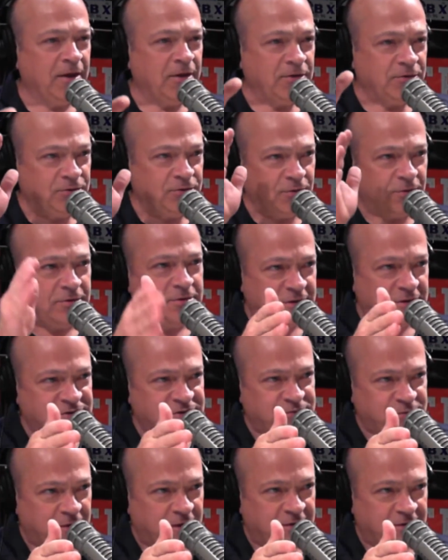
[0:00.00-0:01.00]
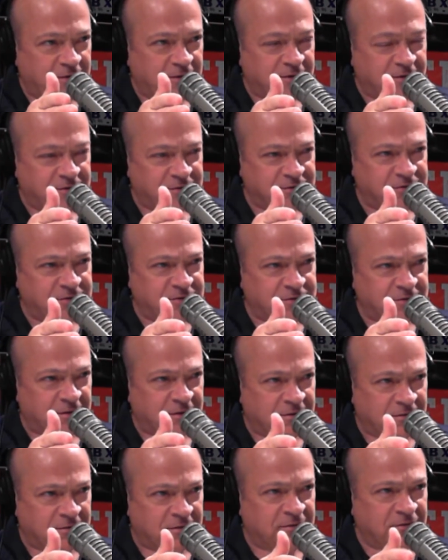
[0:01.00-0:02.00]
your district is
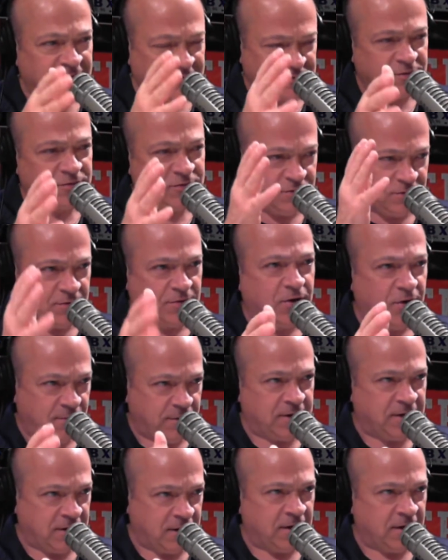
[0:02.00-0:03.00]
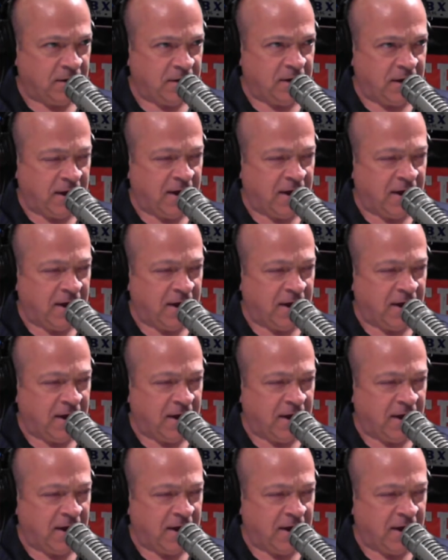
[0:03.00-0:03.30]
uh, the district you're going uh,